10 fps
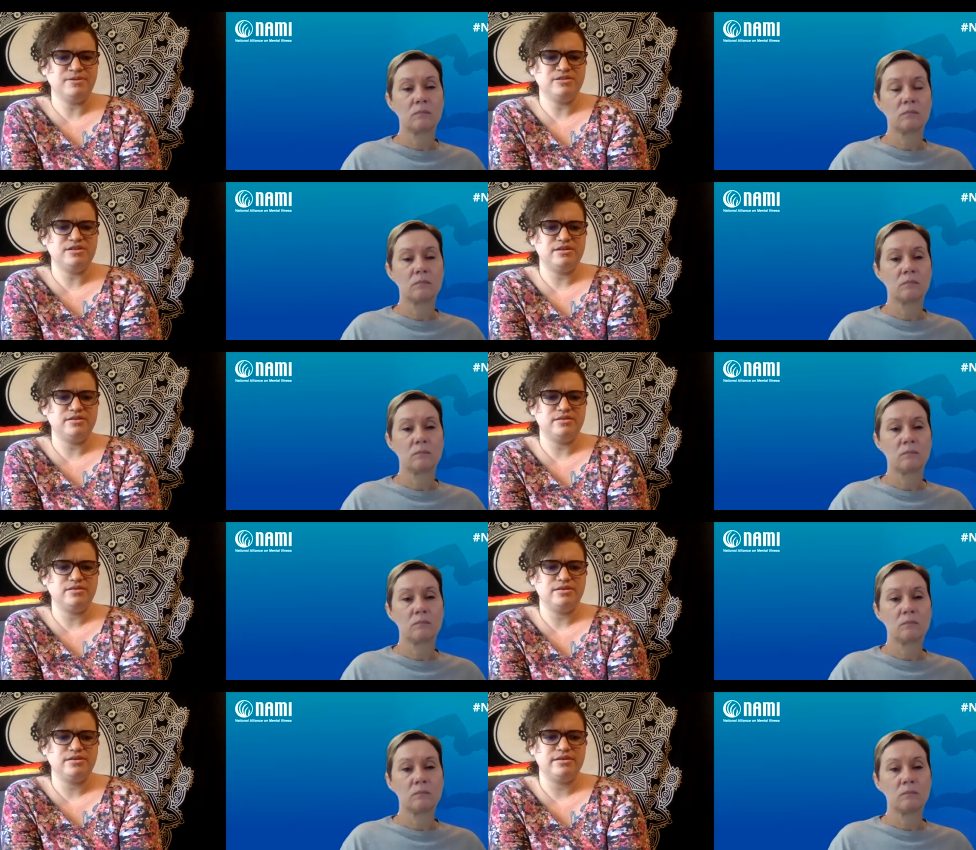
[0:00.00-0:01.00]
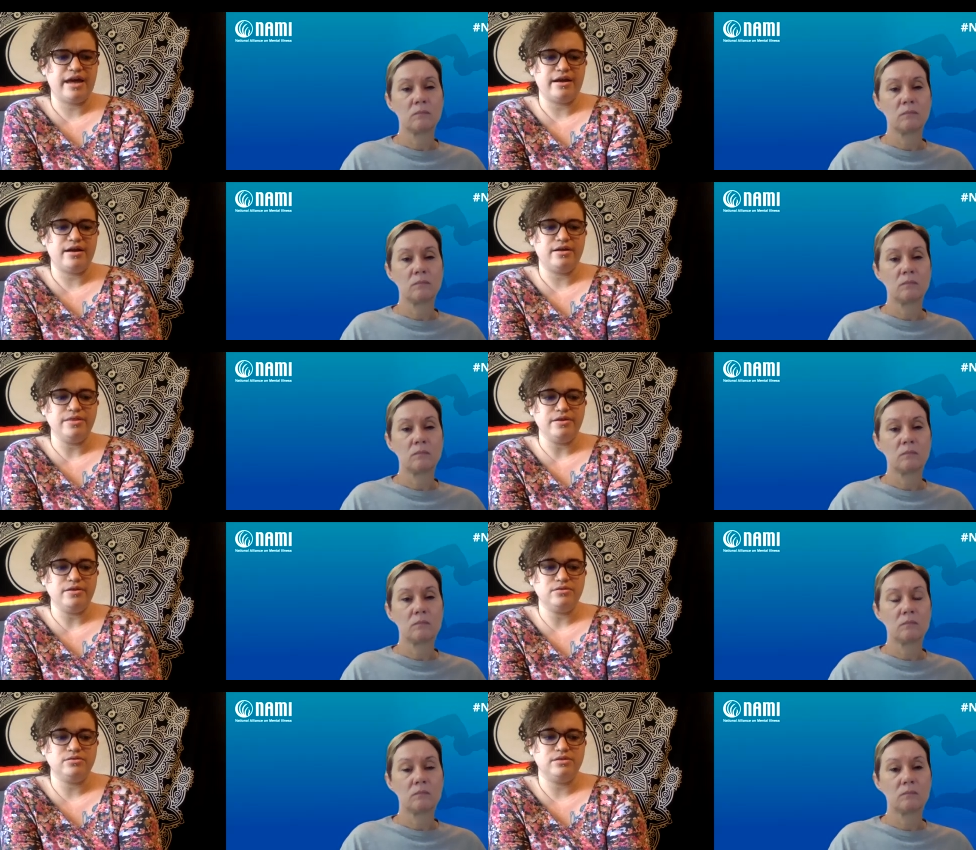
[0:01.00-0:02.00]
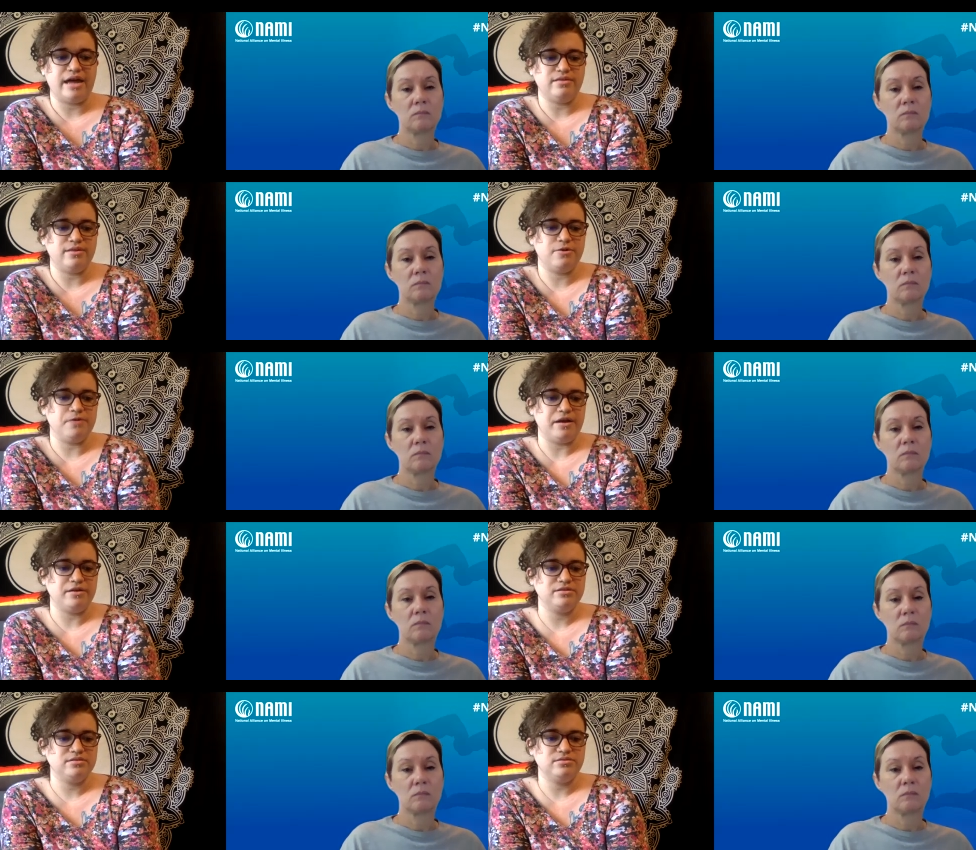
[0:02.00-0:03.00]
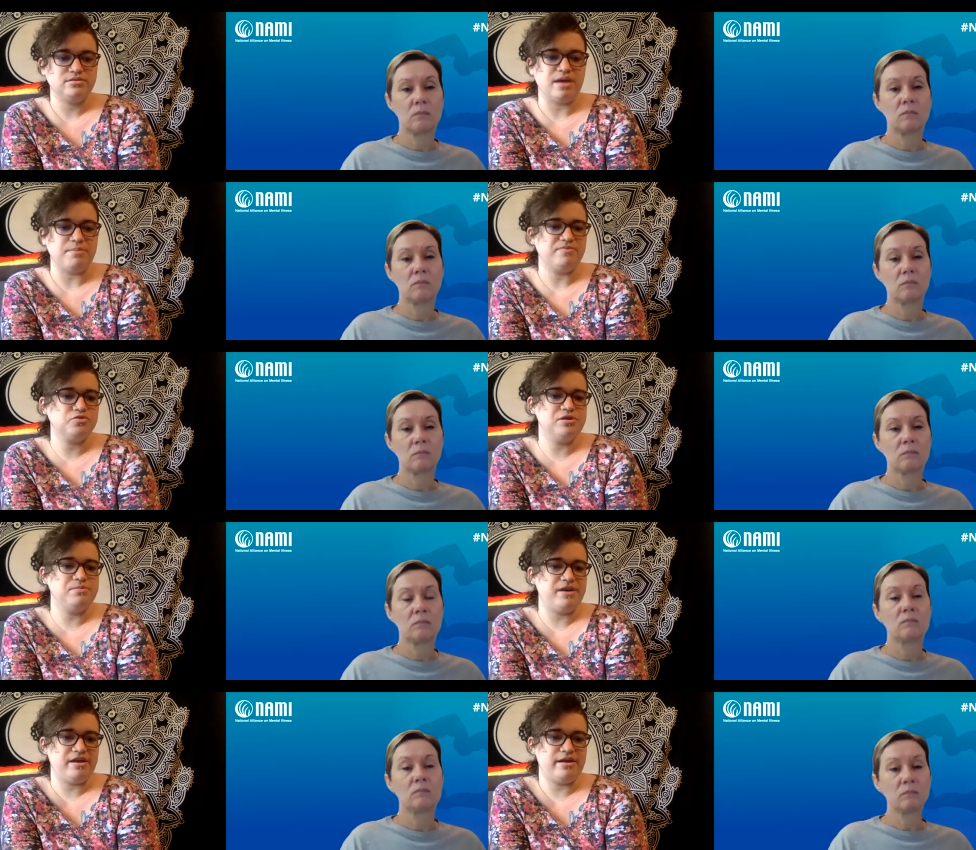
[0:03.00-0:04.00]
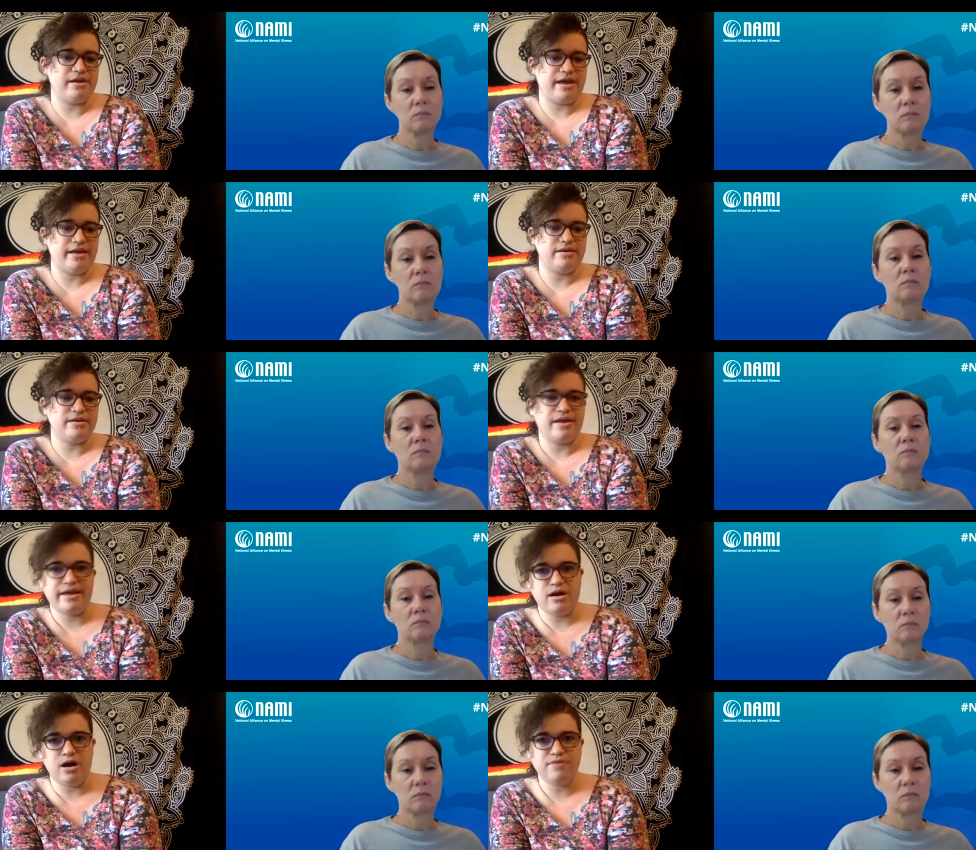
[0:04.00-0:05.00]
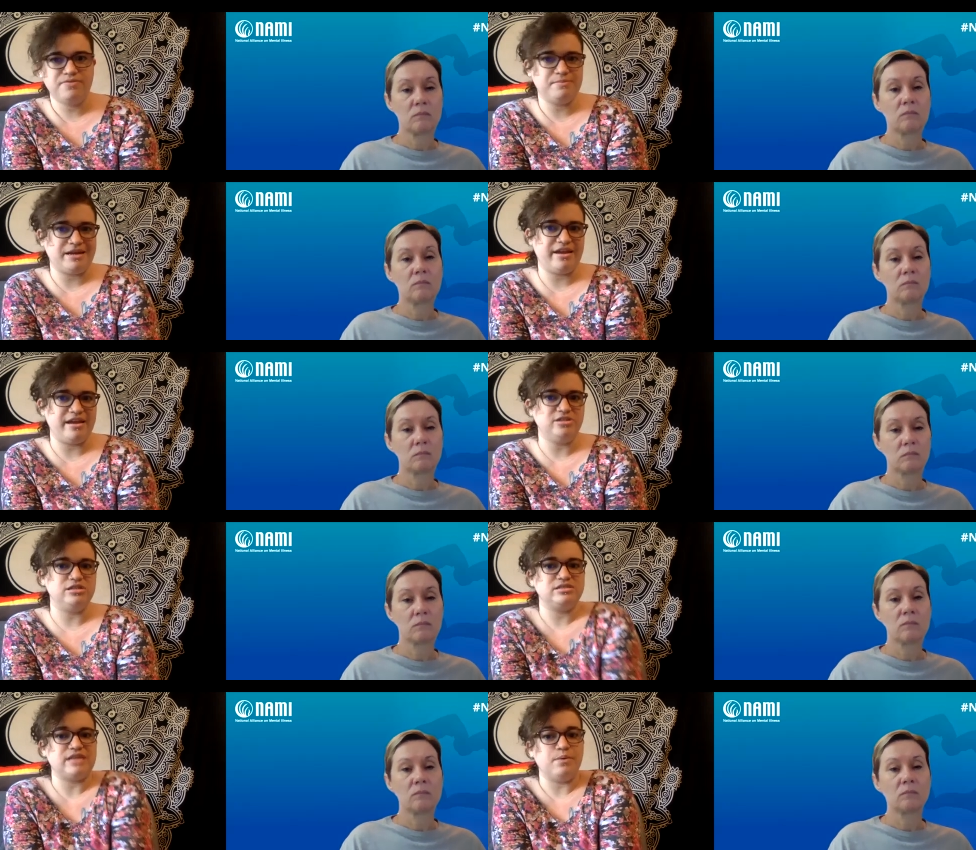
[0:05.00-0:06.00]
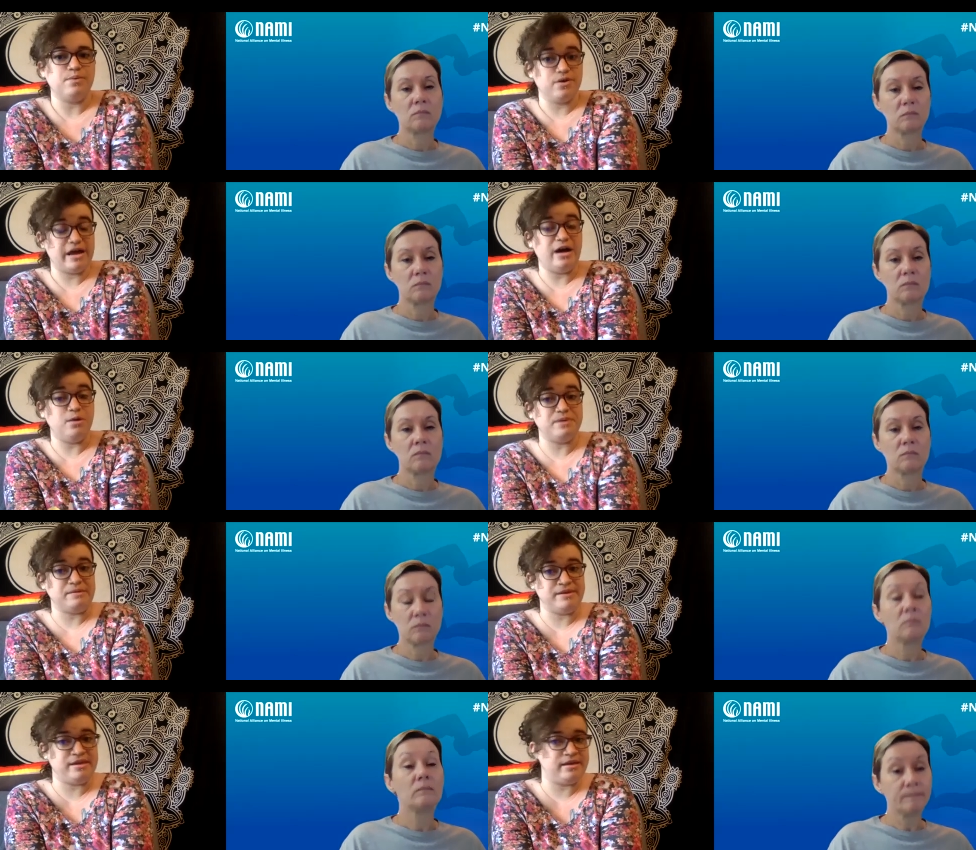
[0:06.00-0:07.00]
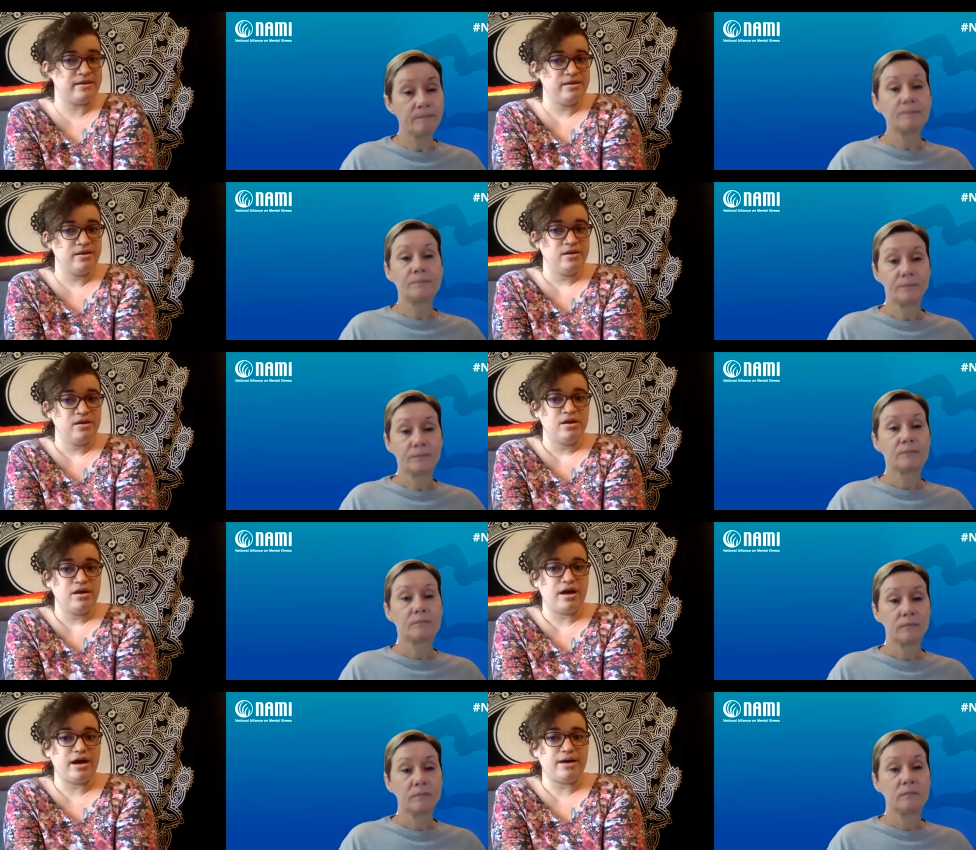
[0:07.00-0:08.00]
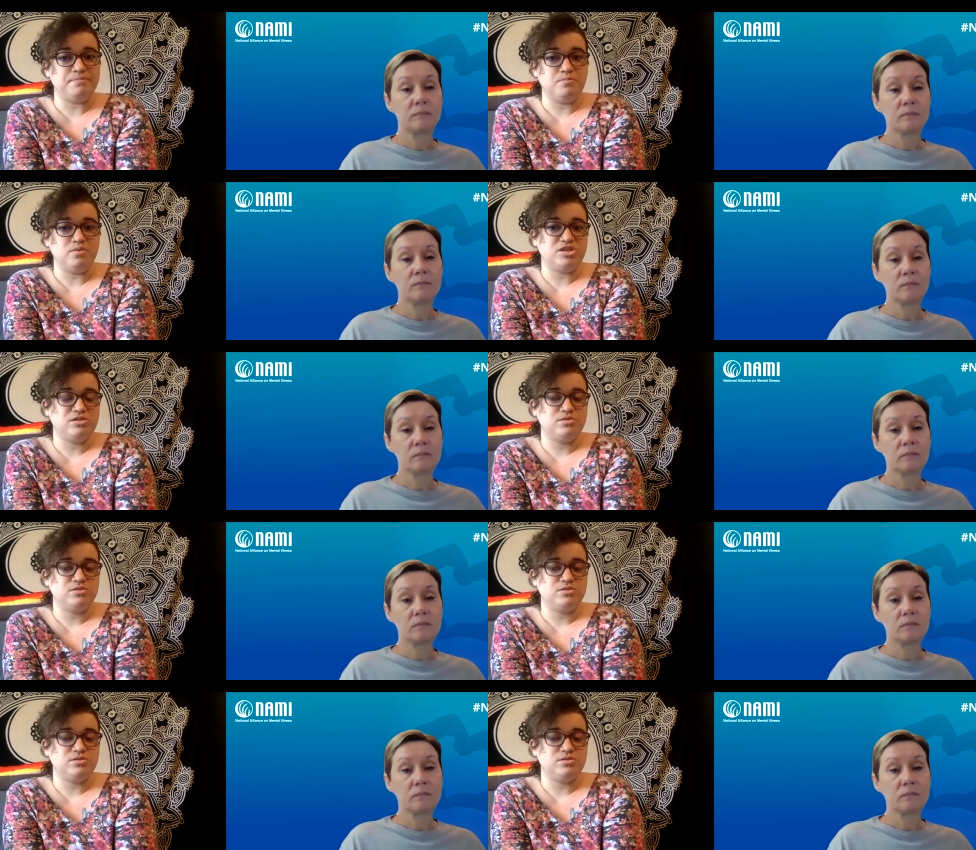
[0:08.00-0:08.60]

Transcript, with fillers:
Speaker 1: to get on the get in the correct type of treatment and uh, get off the medications that weren't helping me um, which